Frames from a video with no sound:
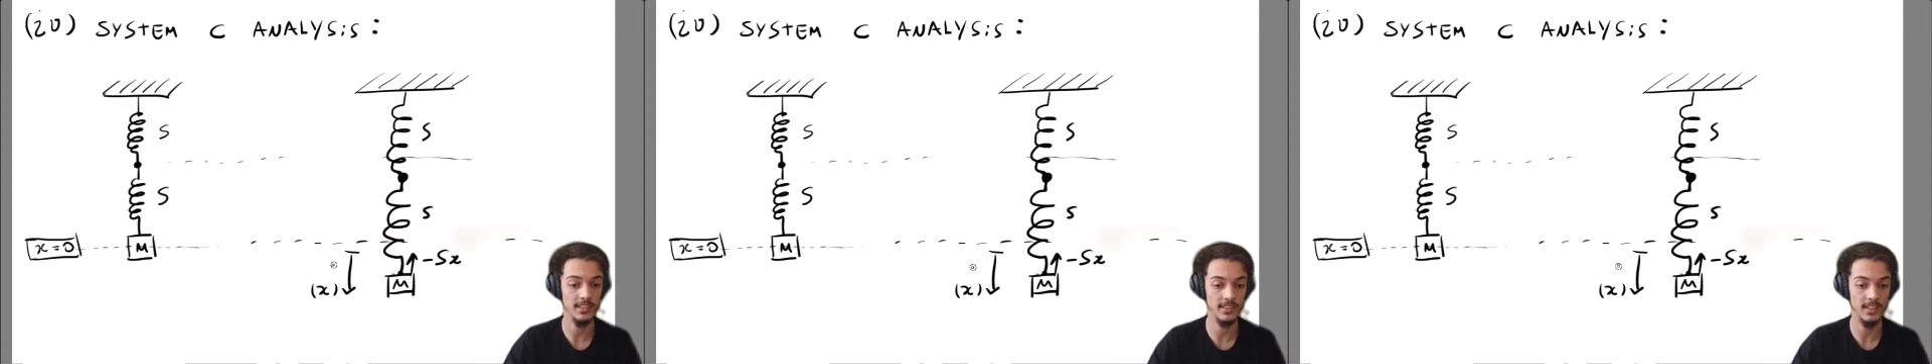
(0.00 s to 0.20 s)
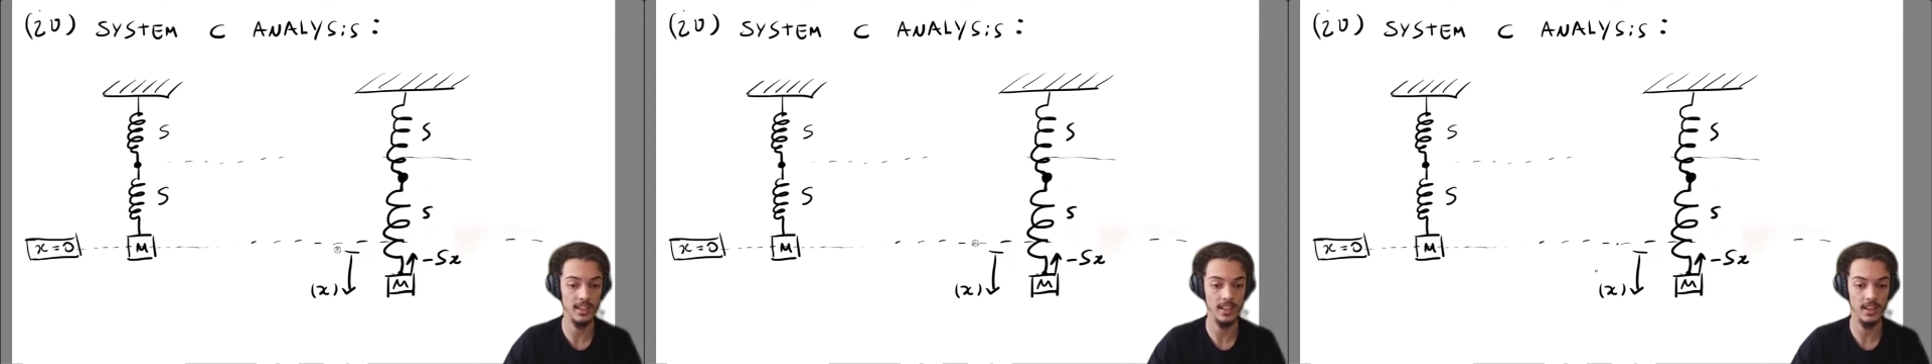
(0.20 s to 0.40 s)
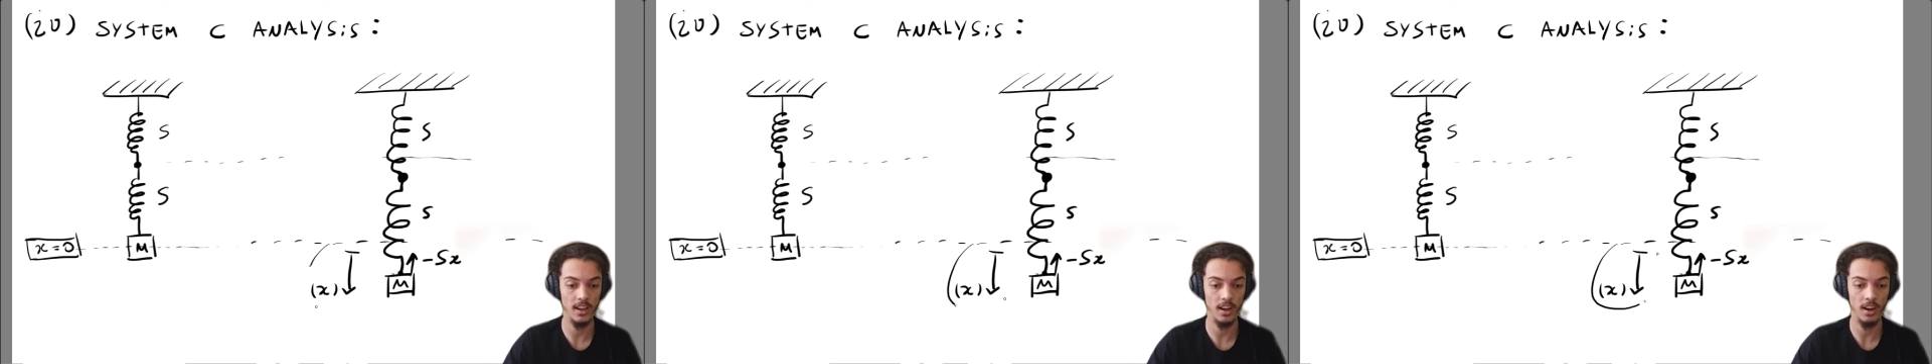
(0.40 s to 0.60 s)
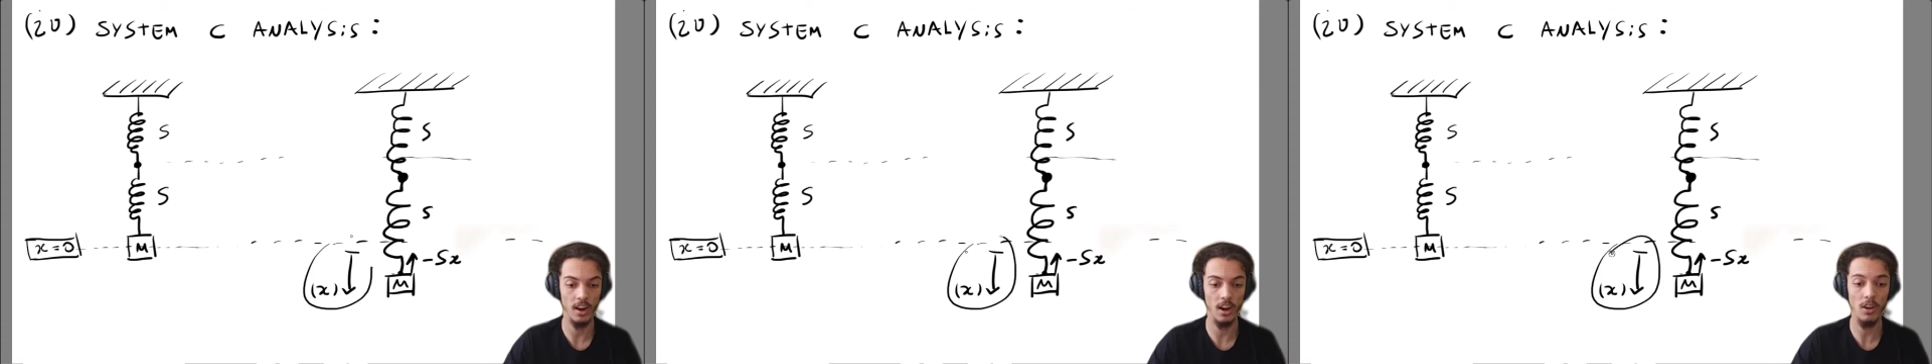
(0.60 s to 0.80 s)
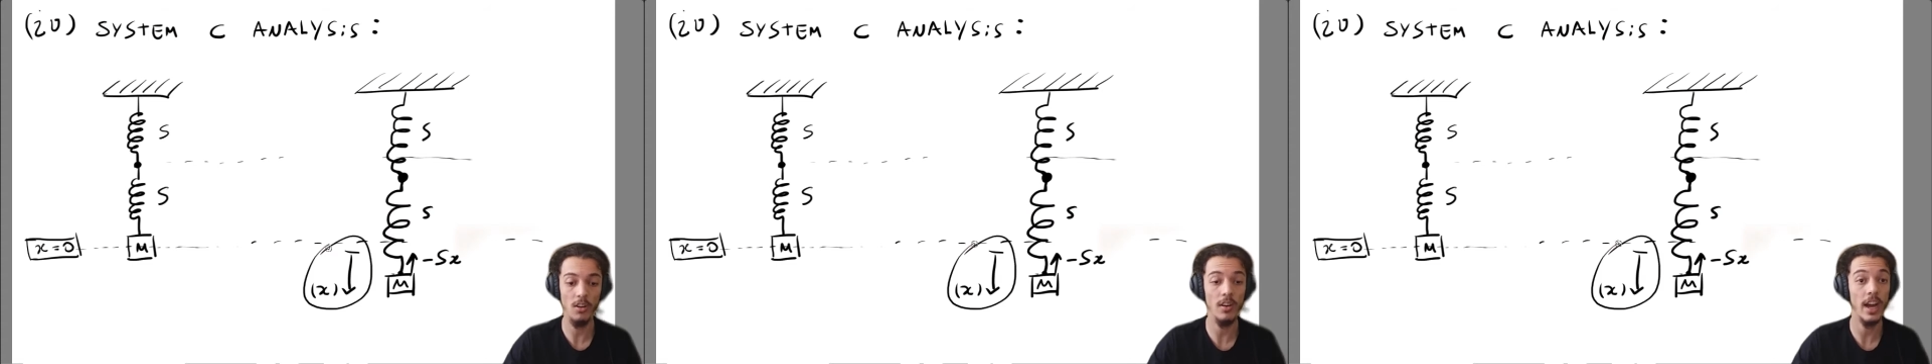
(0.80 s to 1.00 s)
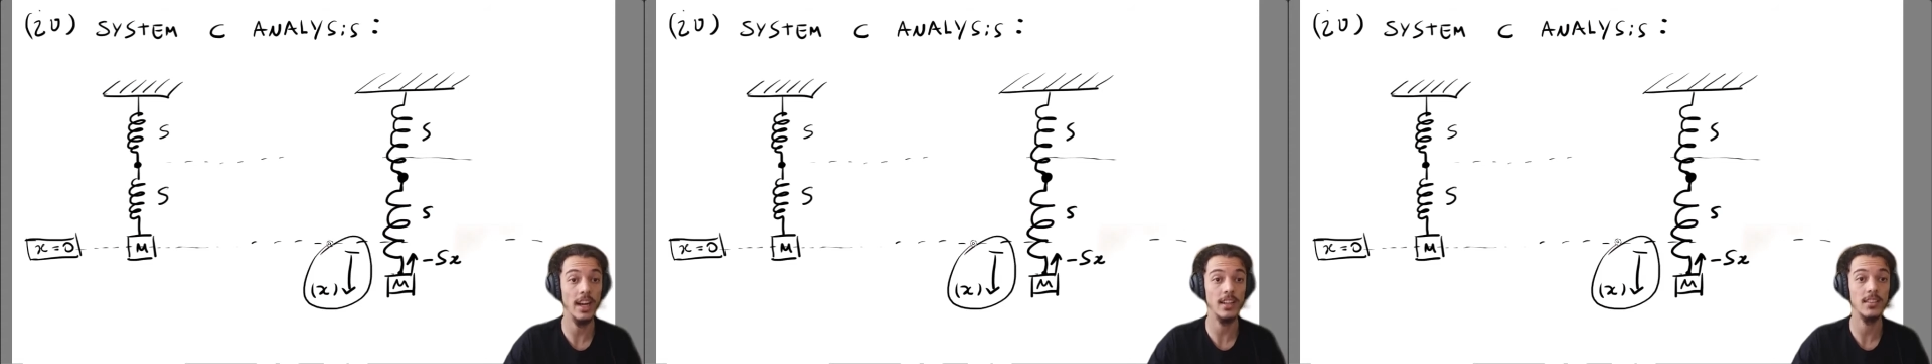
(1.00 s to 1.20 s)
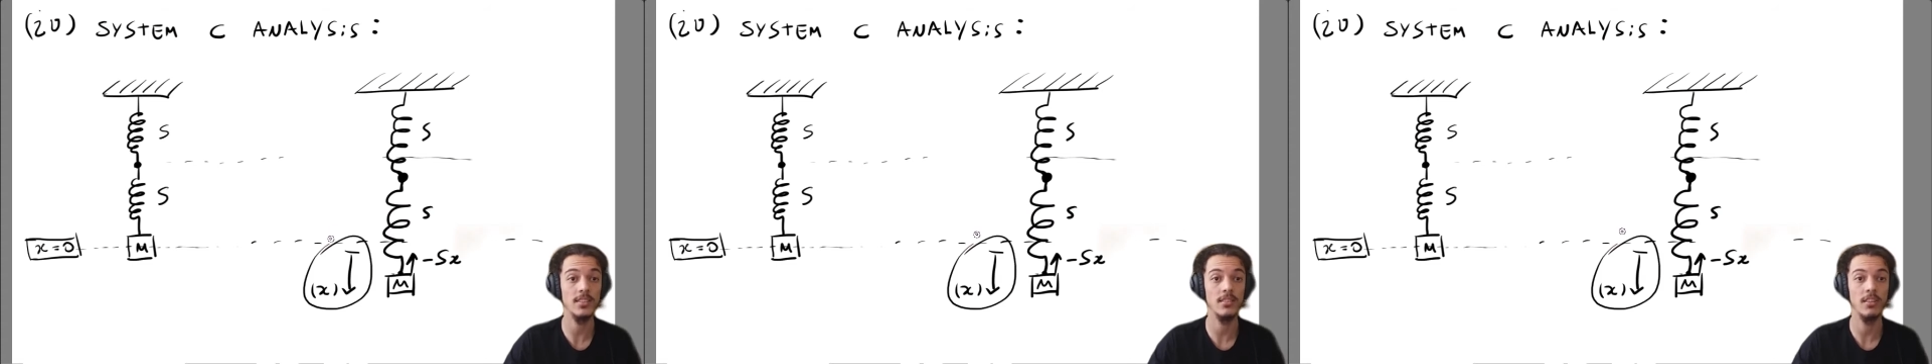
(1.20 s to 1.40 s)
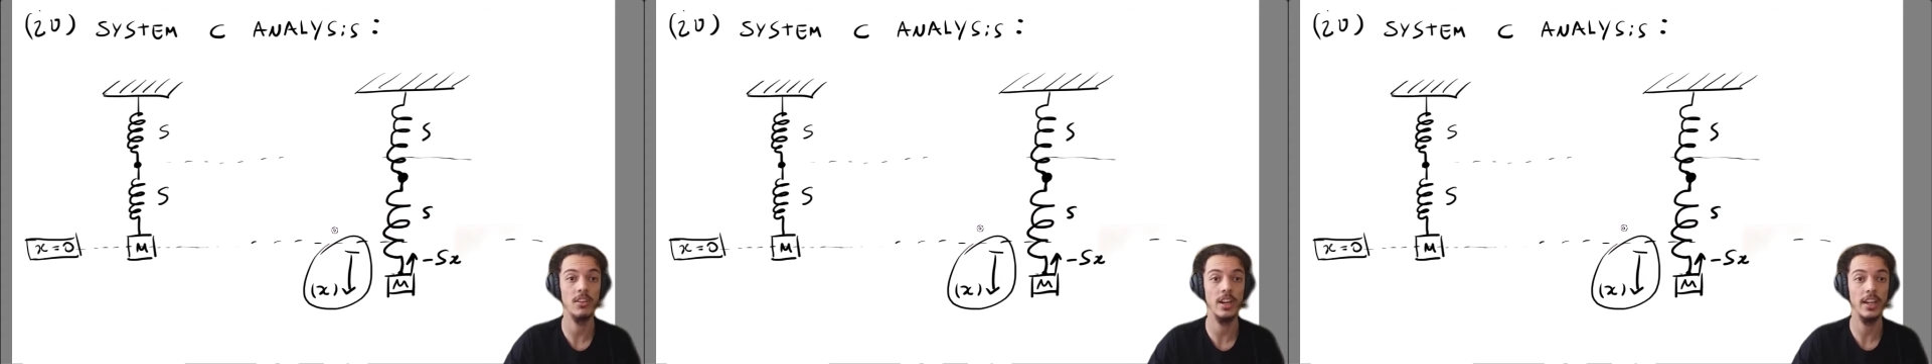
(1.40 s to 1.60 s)
the all x,
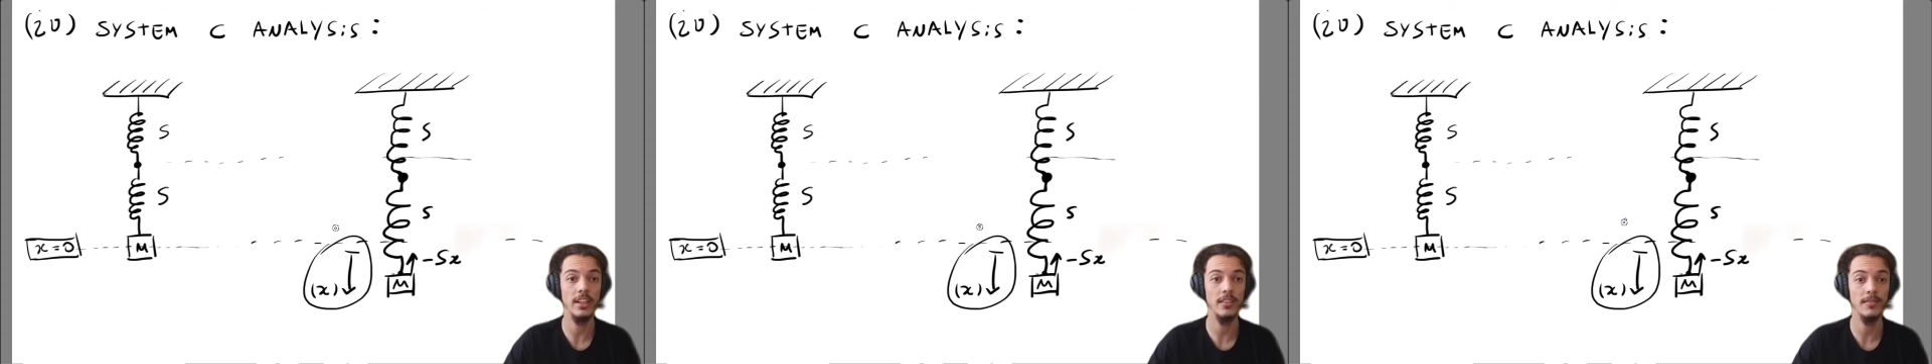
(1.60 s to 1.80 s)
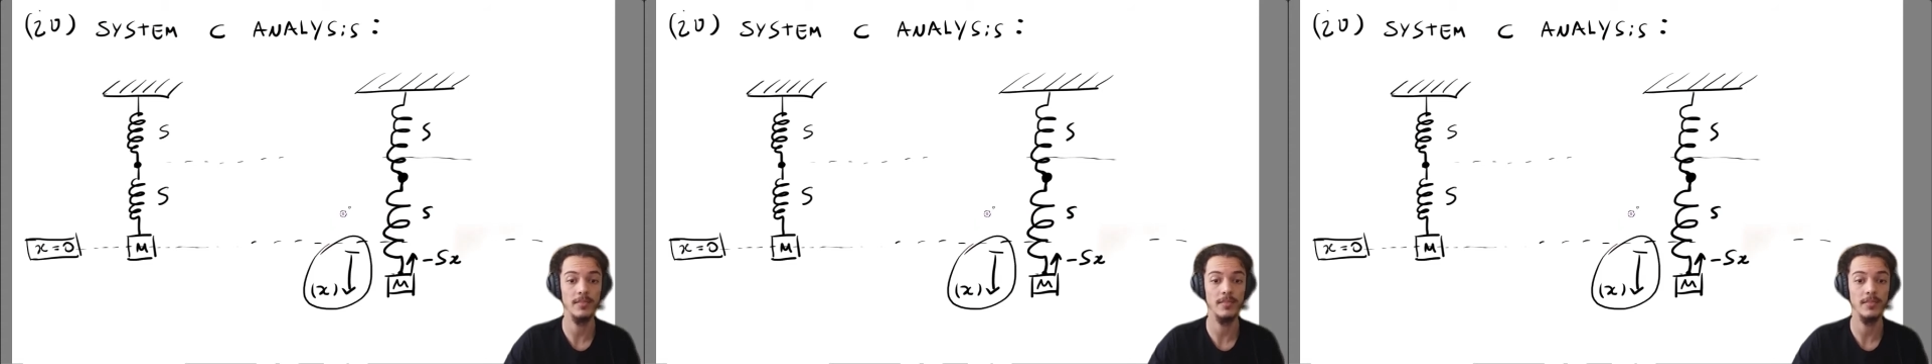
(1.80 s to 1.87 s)
okay?